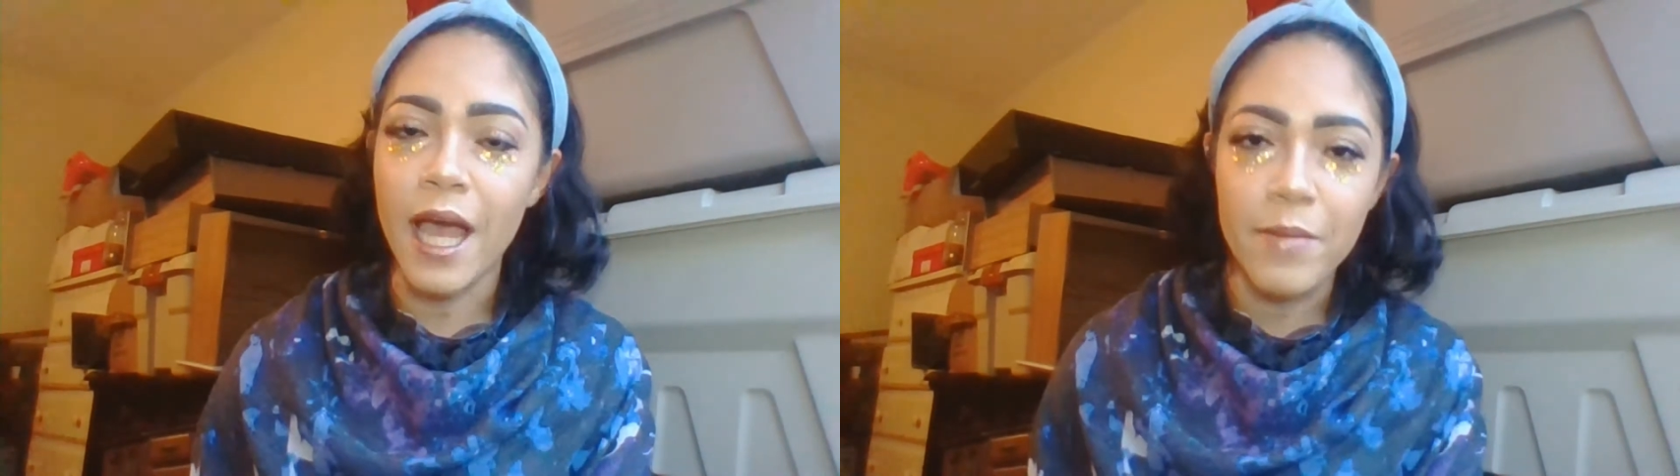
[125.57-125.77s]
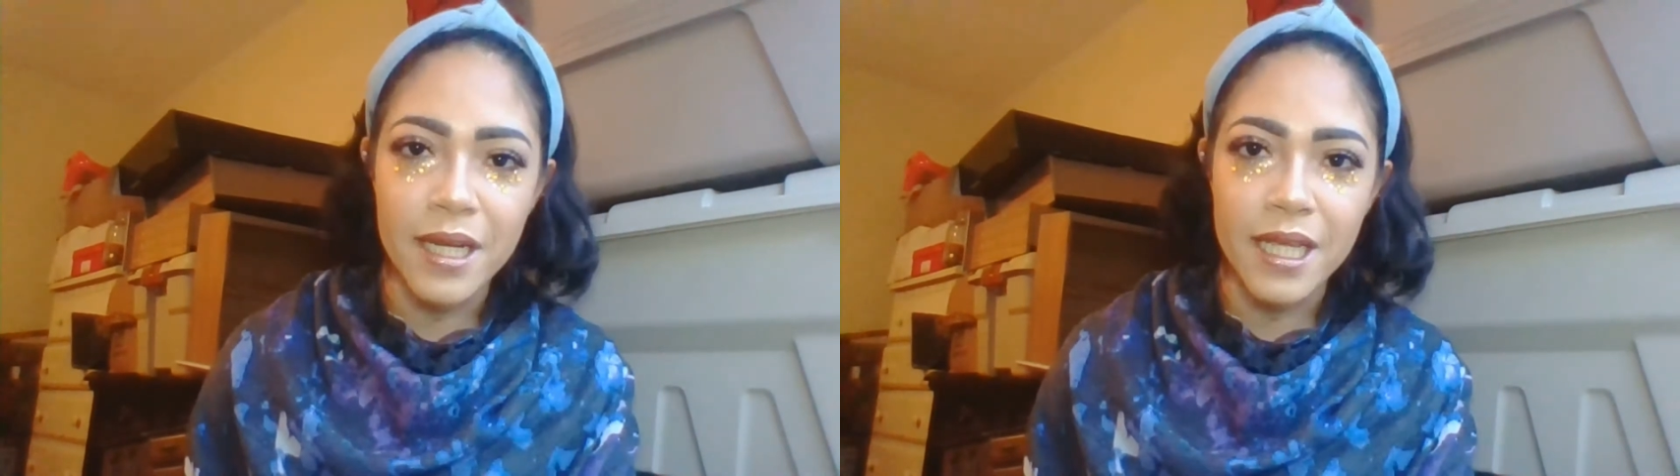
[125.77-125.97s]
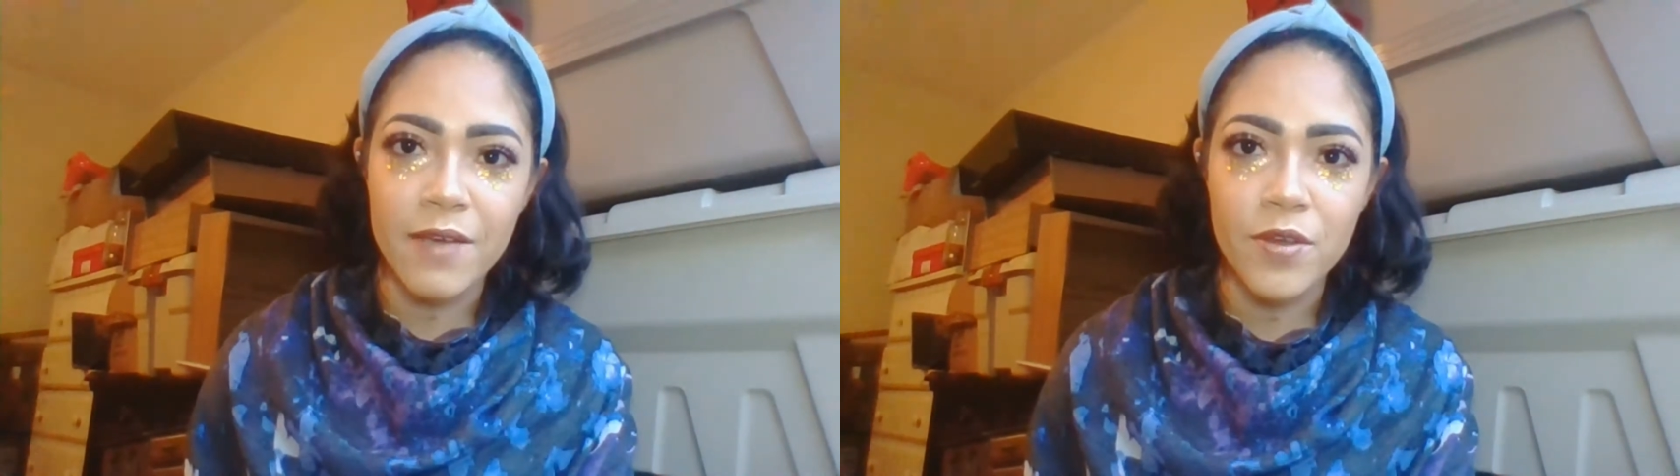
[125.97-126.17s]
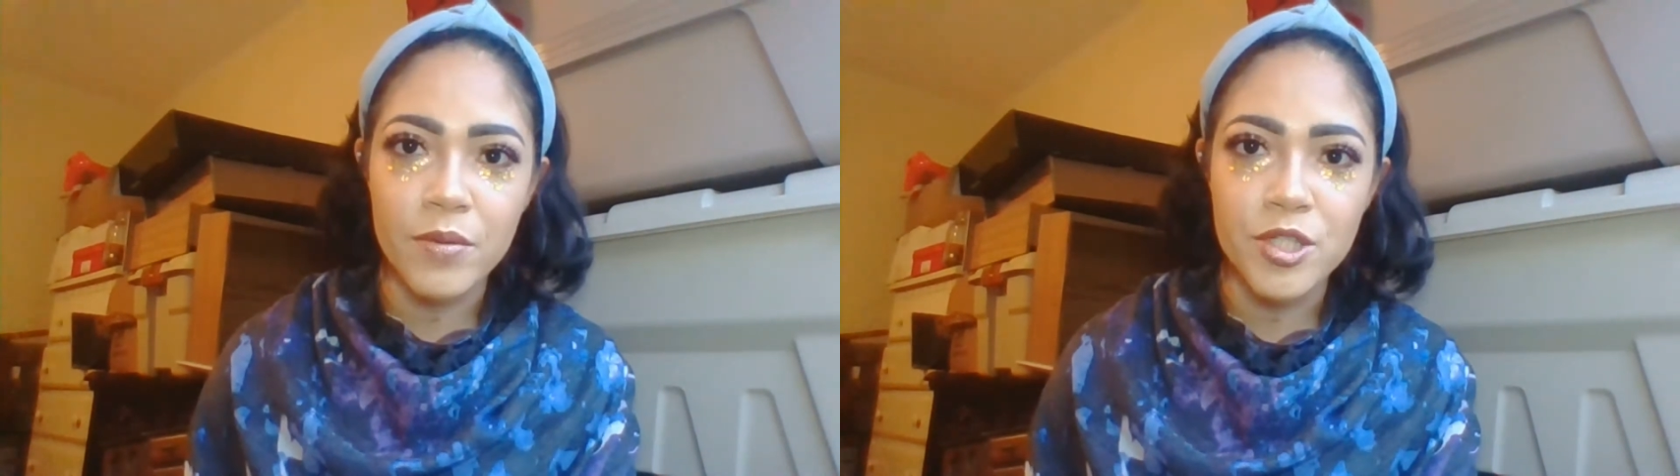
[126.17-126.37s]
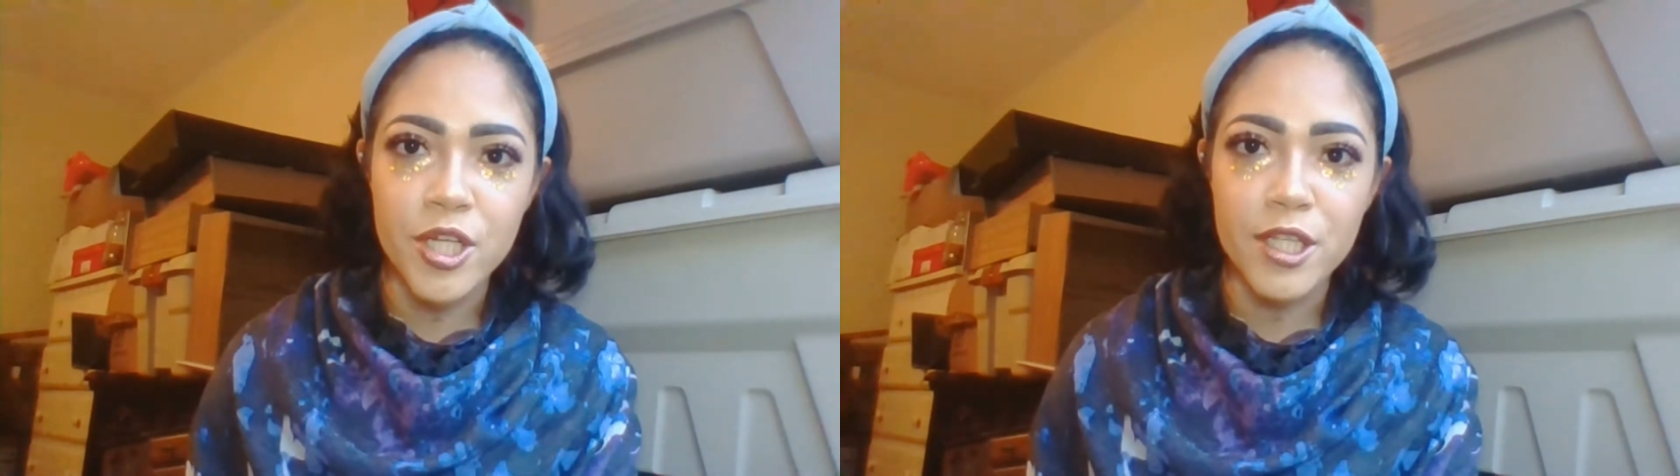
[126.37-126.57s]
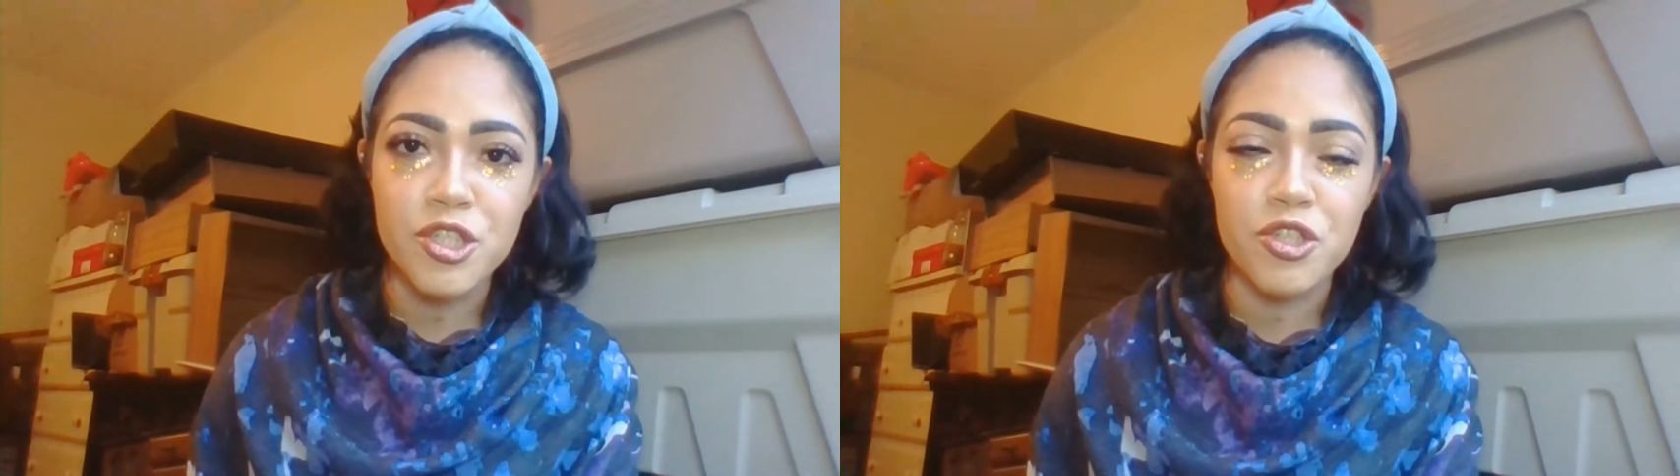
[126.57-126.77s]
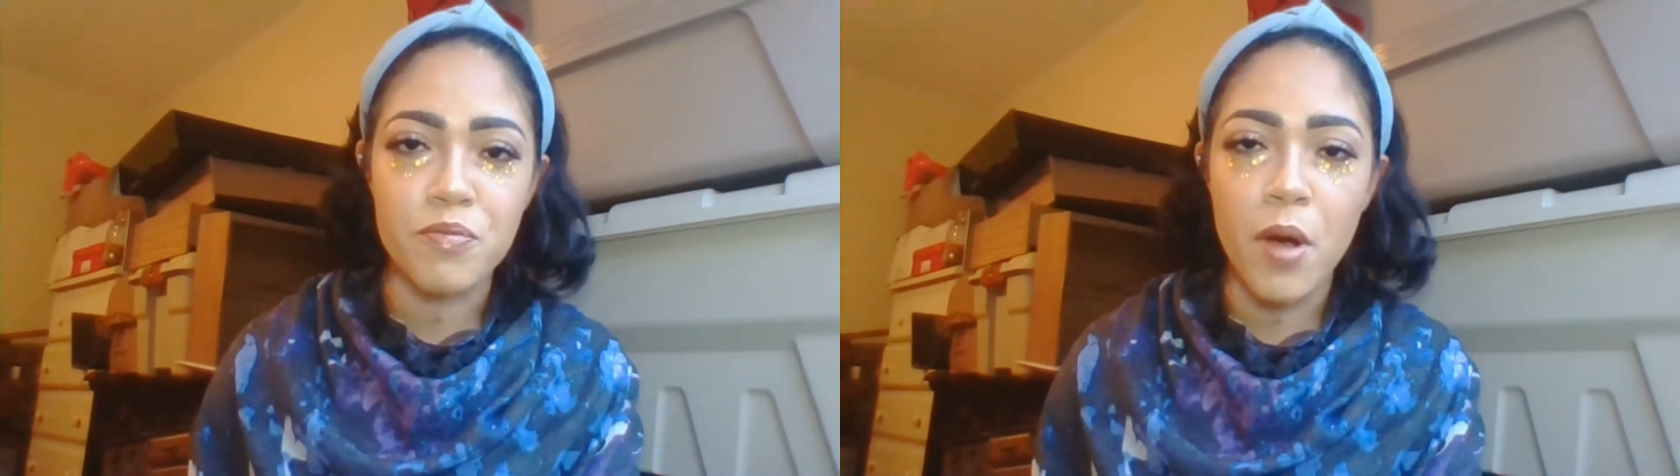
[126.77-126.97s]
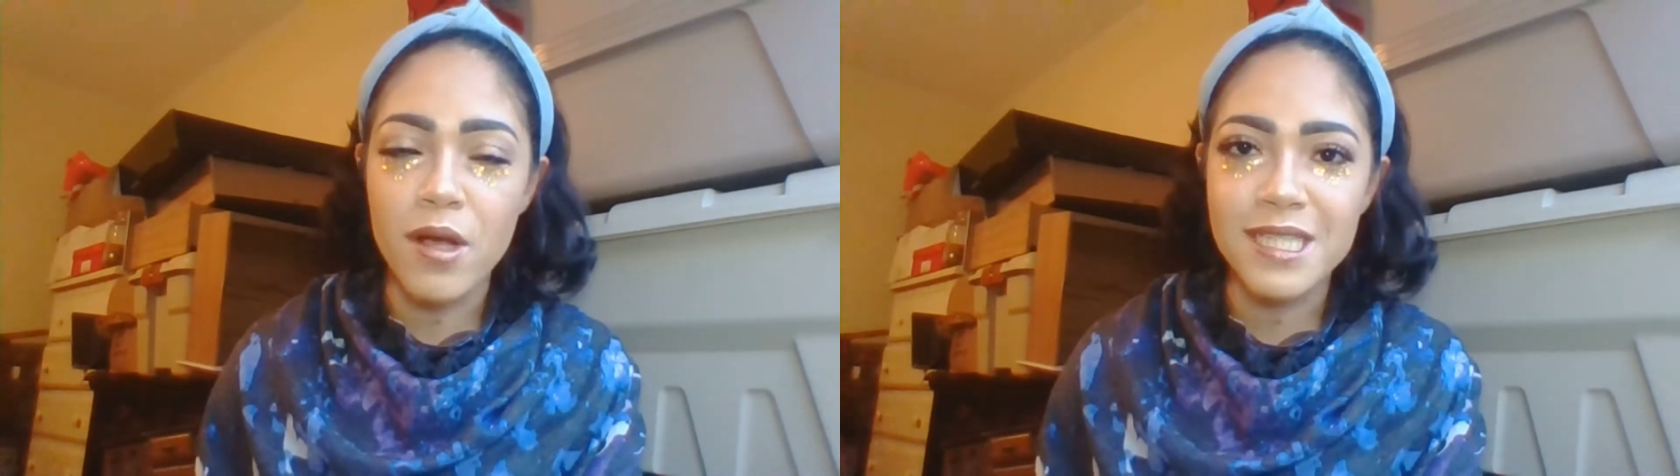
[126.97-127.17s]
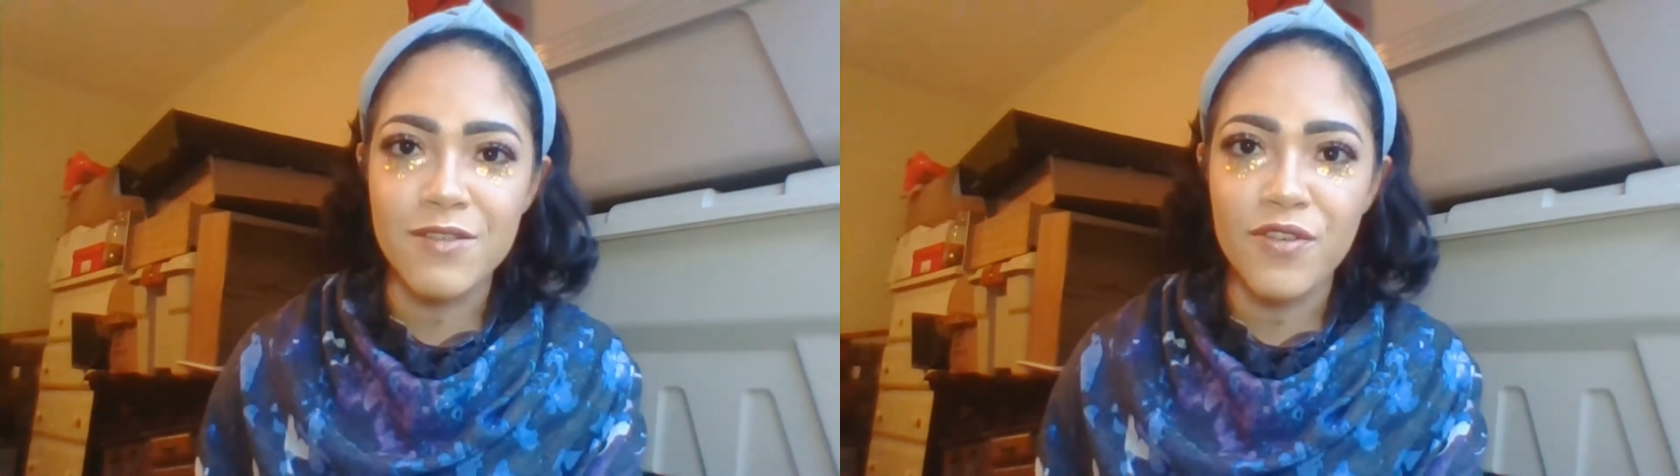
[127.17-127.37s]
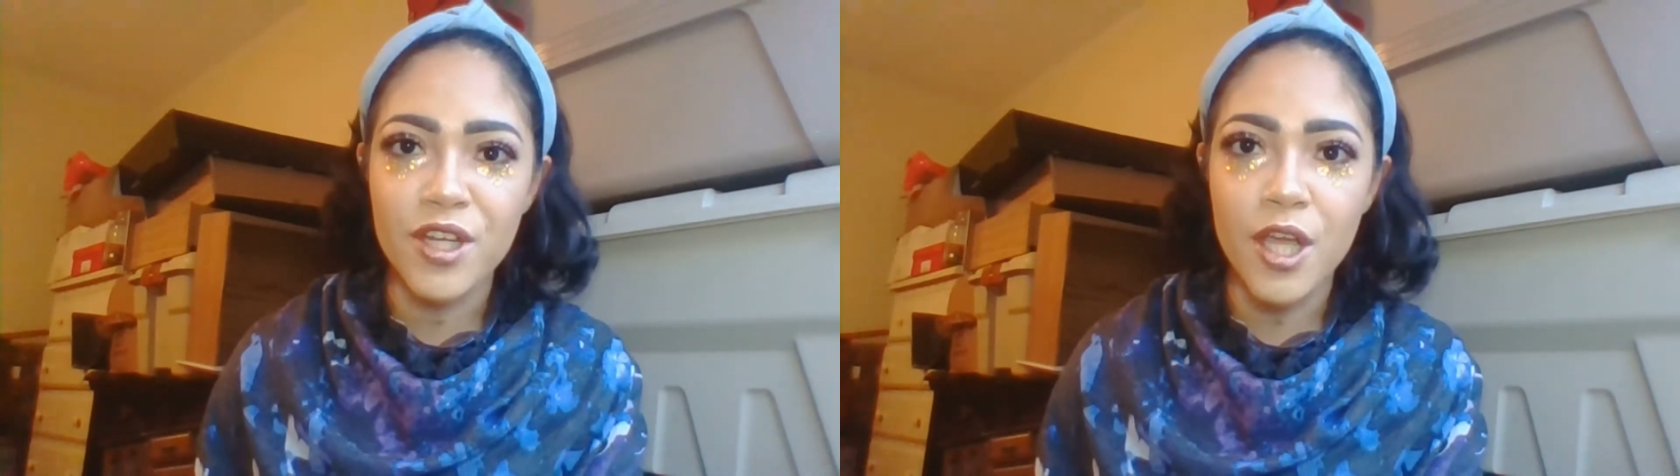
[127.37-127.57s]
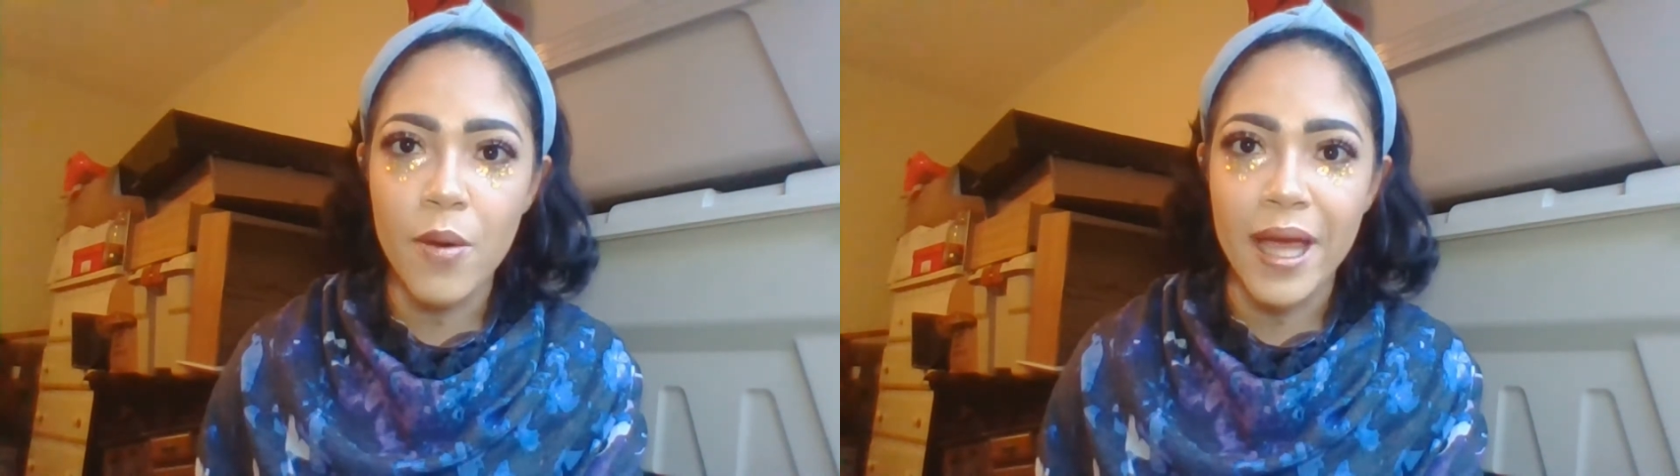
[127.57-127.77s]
I'm going to give you a chance to pause the video